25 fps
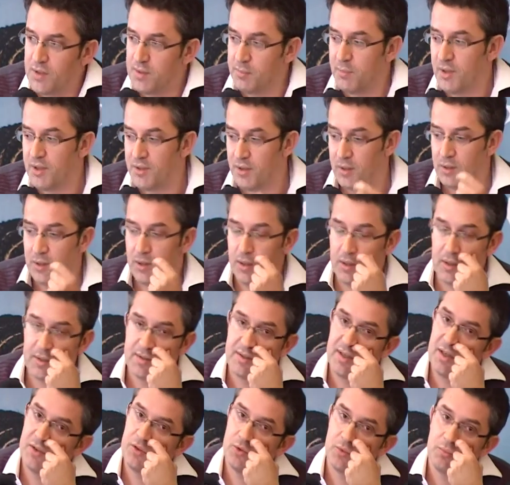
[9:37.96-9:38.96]
meeting here,
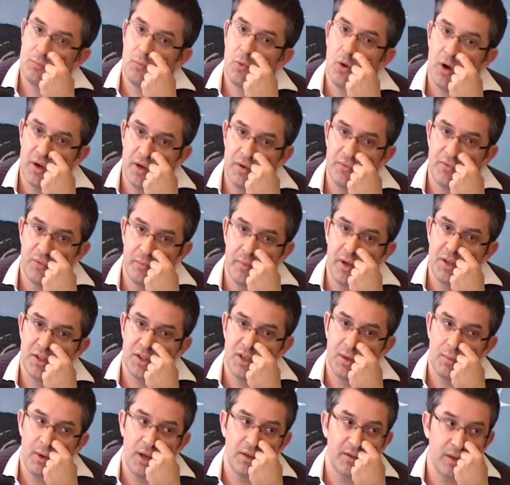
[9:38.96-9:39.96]
send you more
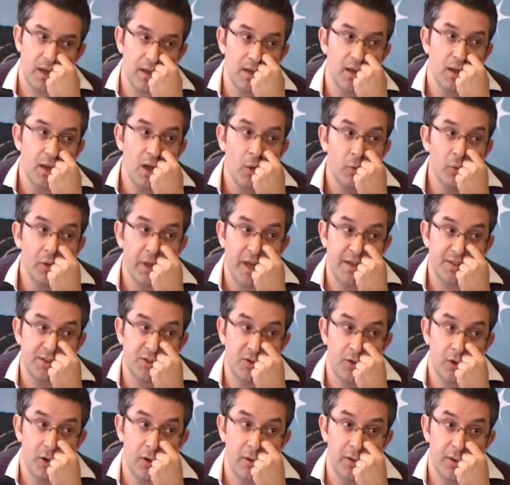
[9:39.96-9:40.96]
information about. I will
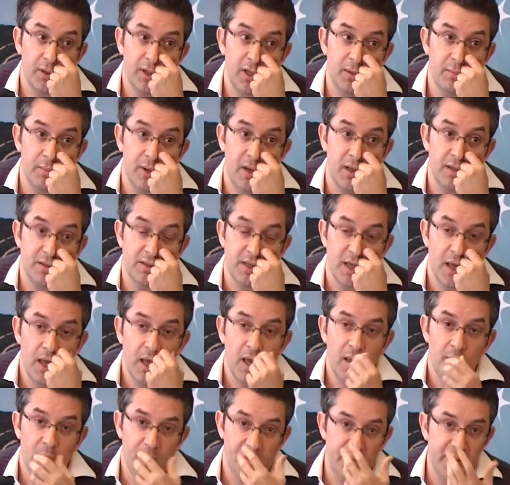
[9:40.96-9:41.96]
ask your emails.
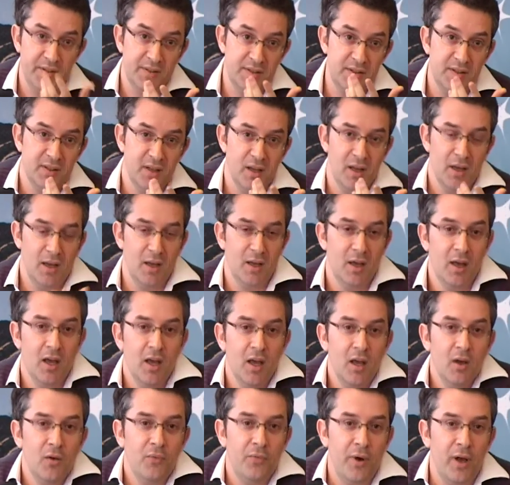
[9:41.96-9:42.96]
Please
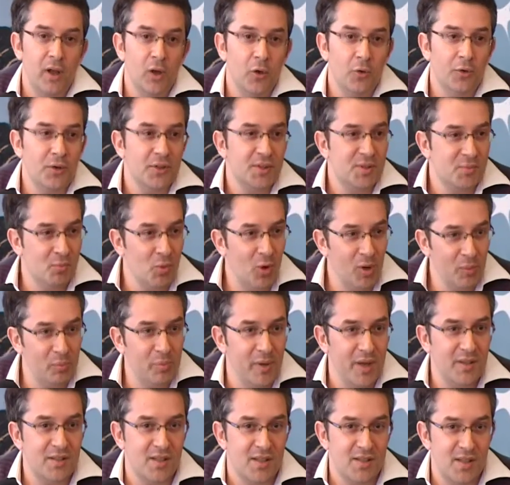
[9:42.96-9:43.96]
follow the small
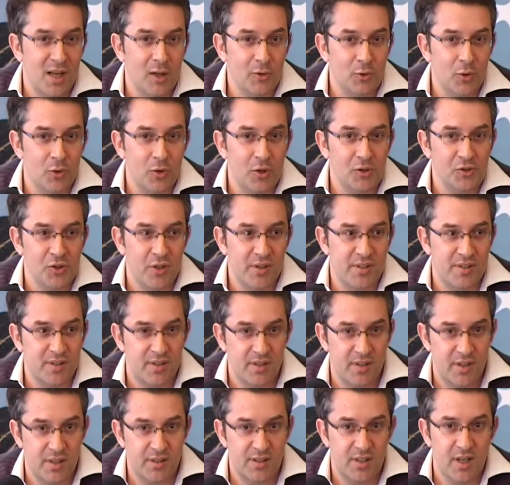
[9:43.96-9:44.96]
places, also not
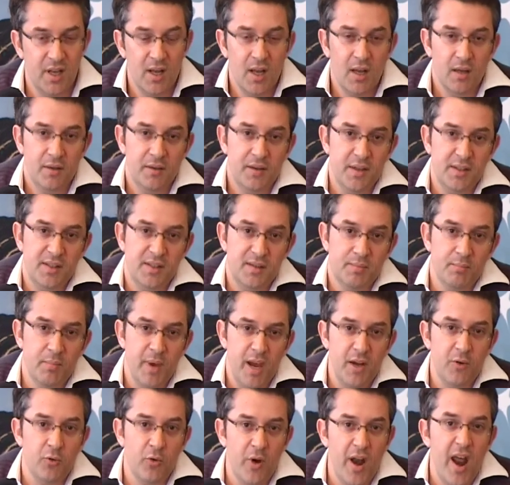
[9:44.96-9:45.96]
just these
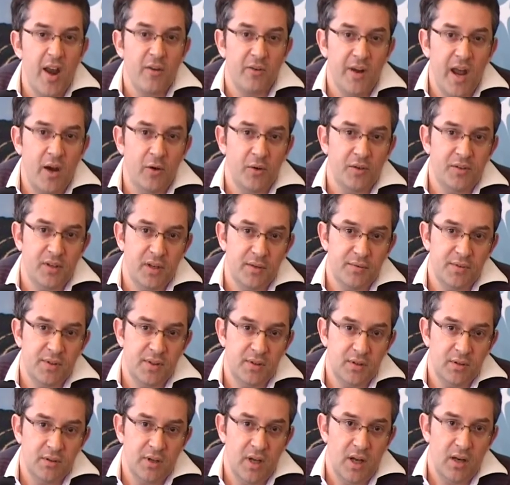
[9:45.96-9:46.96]
main
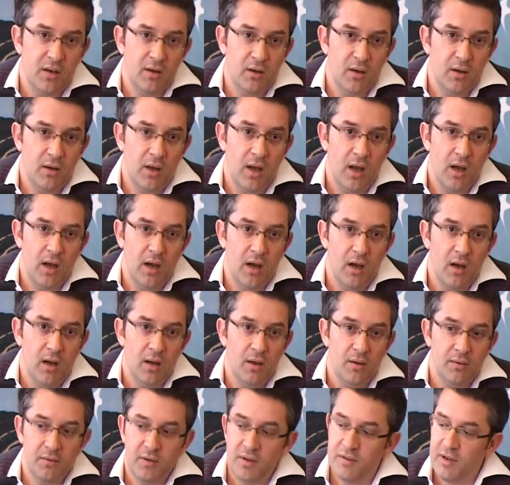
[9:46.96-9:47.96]
narratives that
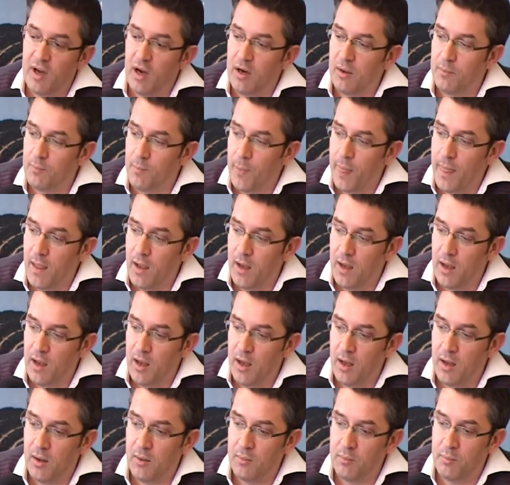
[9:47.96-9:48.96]

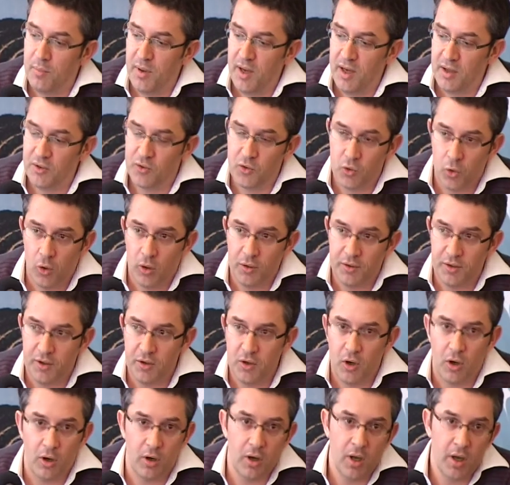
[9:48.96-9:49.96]
are being told in
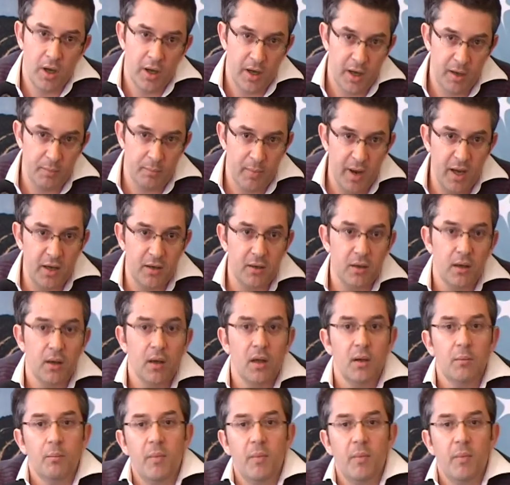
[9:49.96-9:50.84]
main